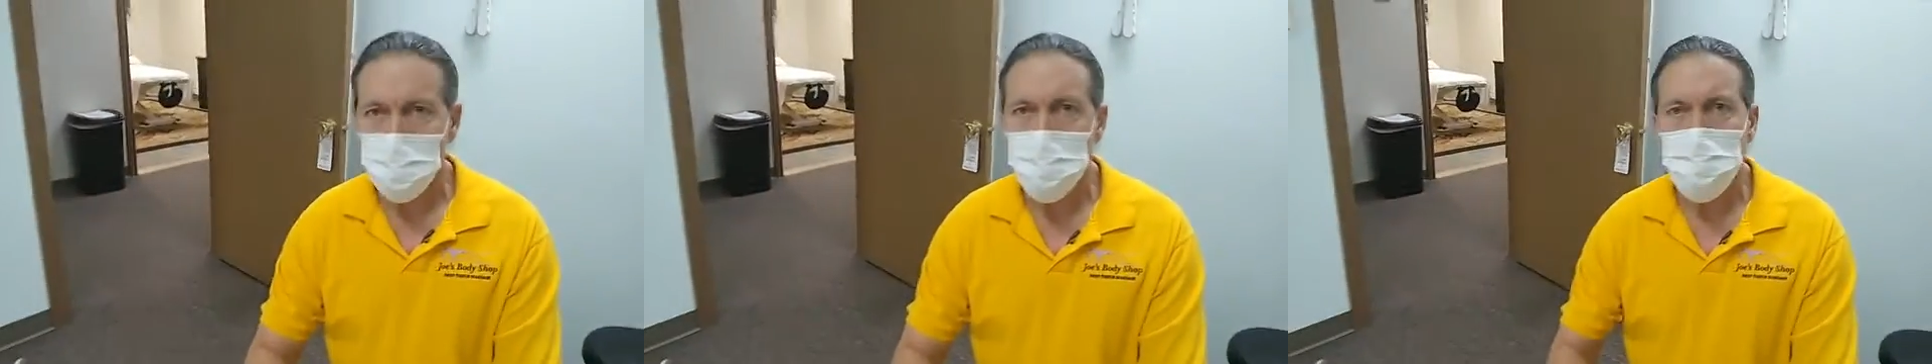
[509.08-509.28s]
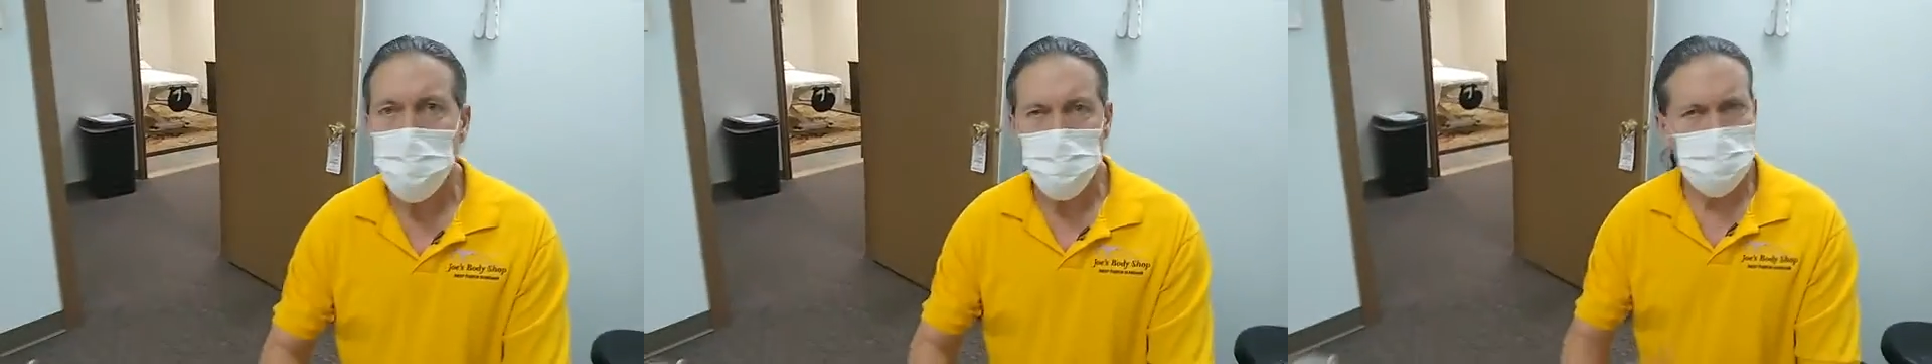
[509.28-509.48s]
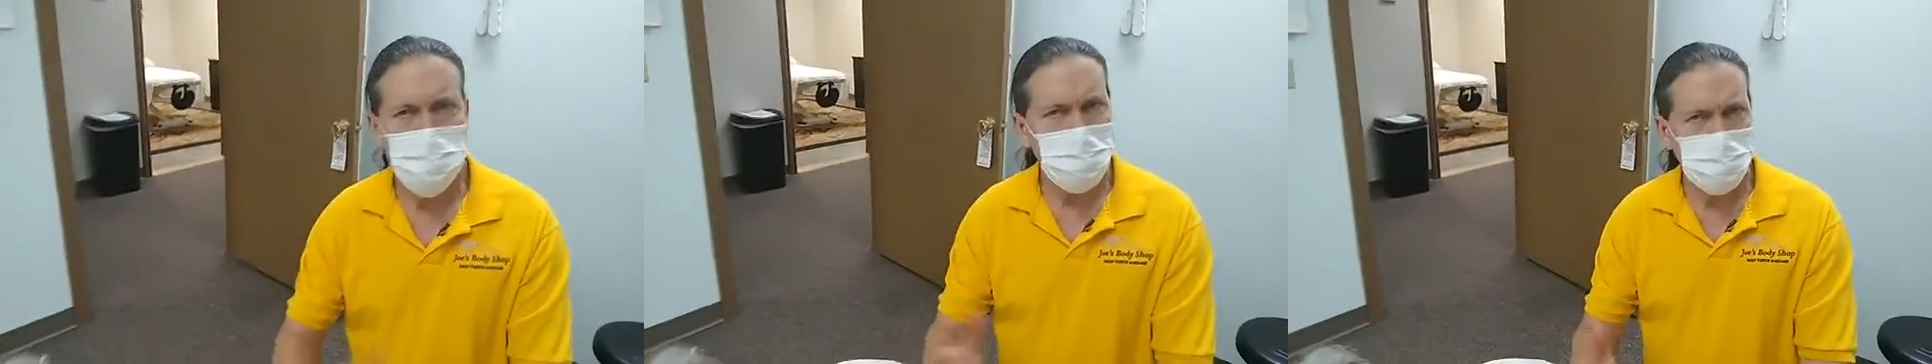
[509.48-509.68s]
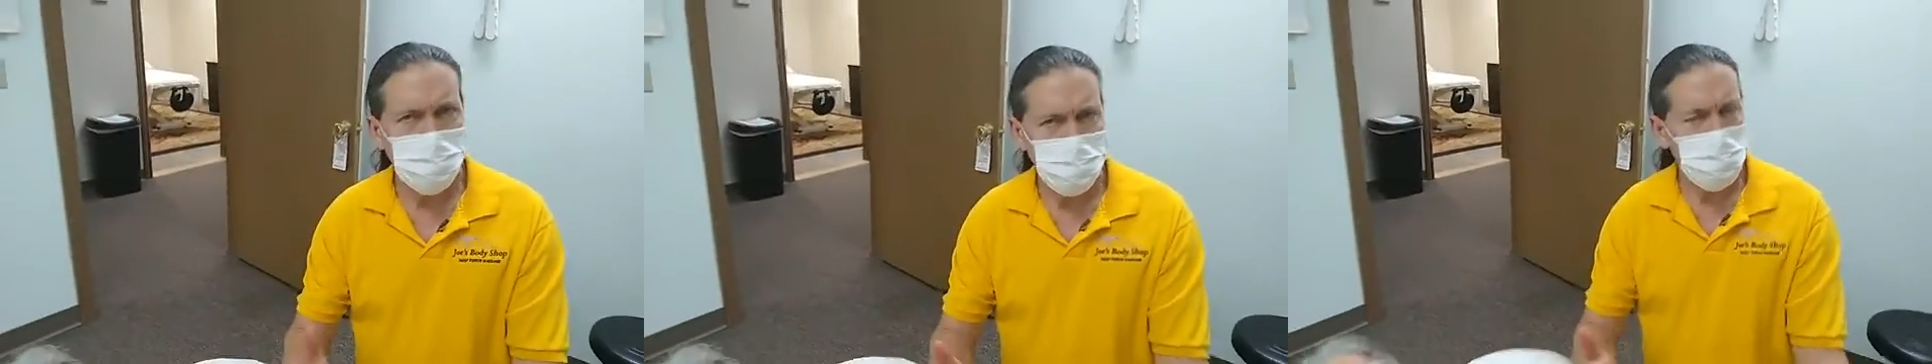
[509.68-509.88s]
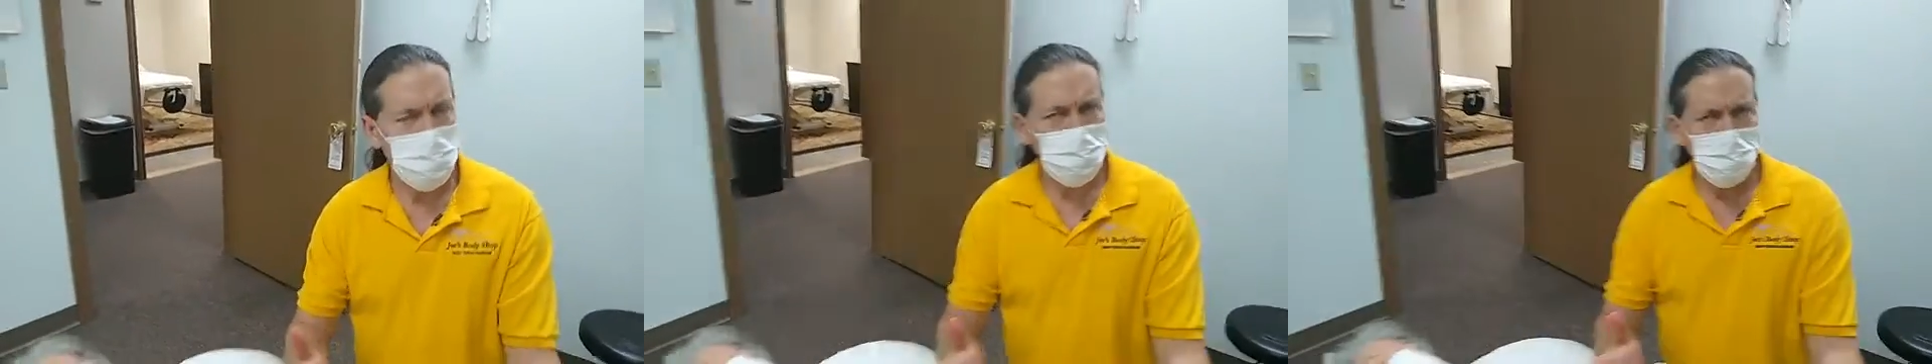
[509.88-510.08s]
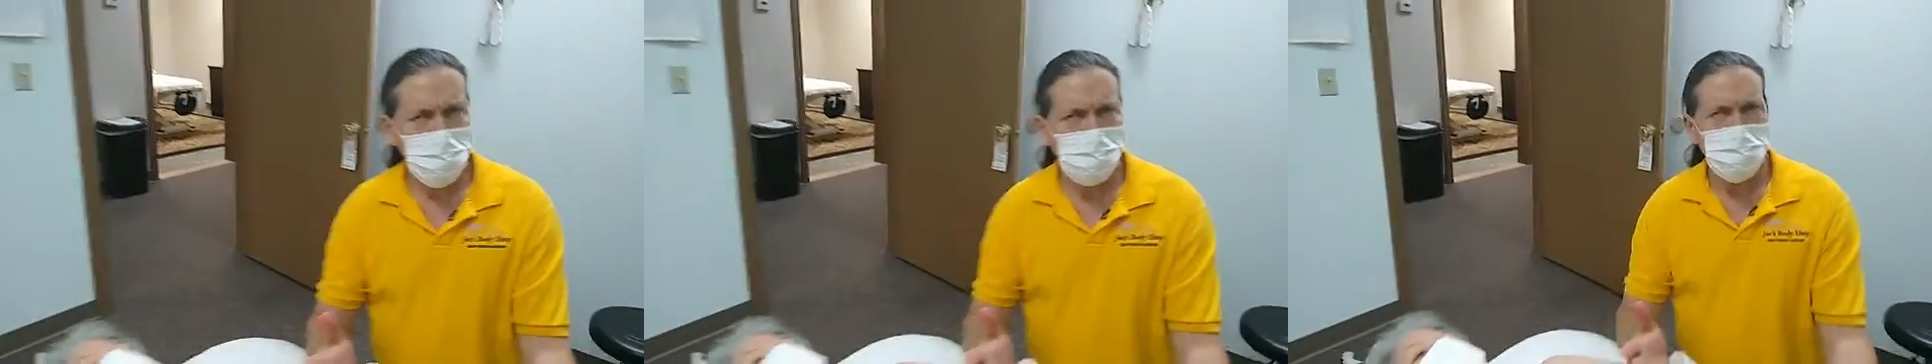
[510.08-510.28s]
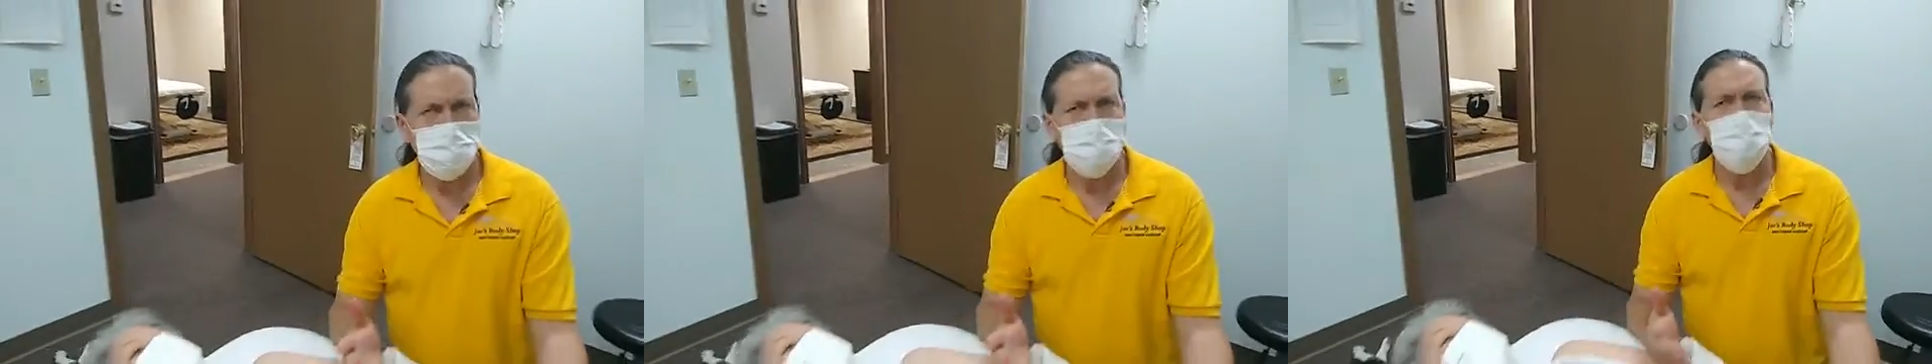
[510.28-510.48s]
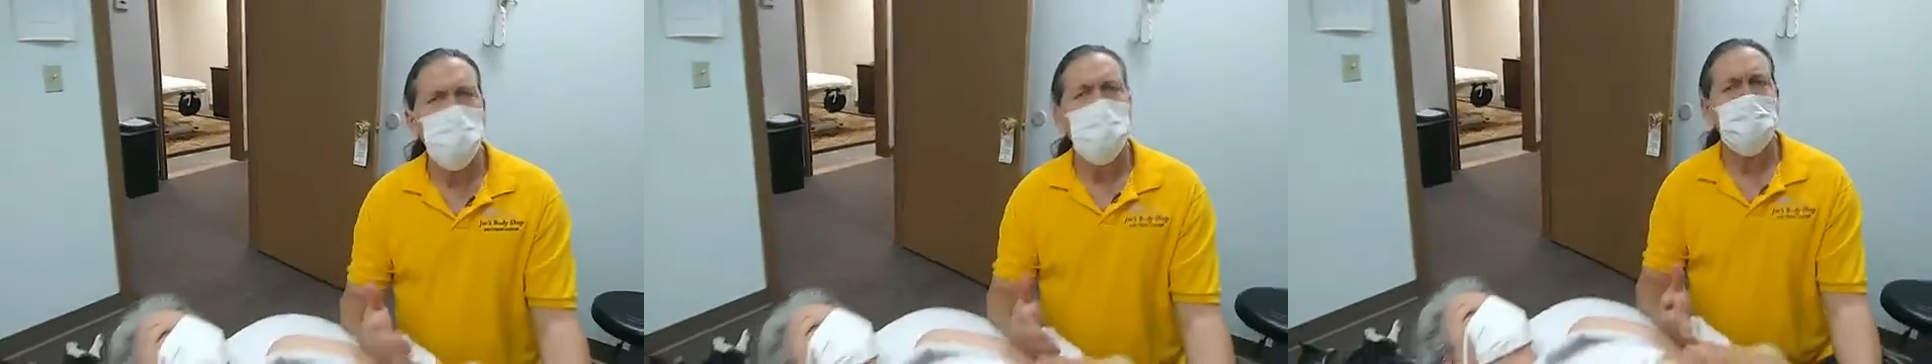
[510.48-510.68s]
It's 3 visits a week,
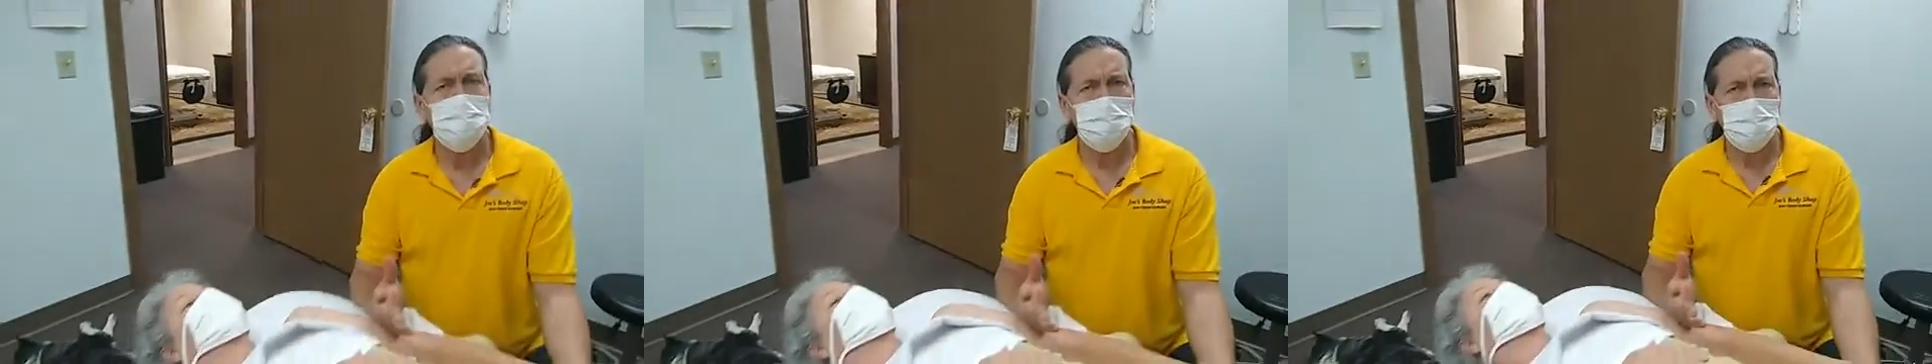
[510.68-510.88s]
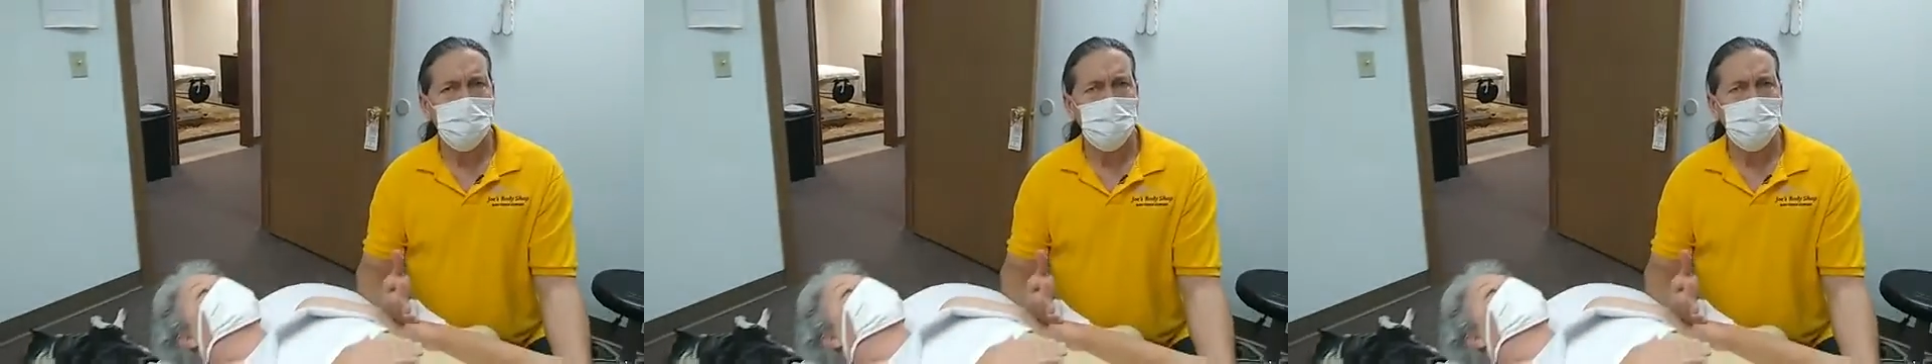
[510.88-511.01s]
and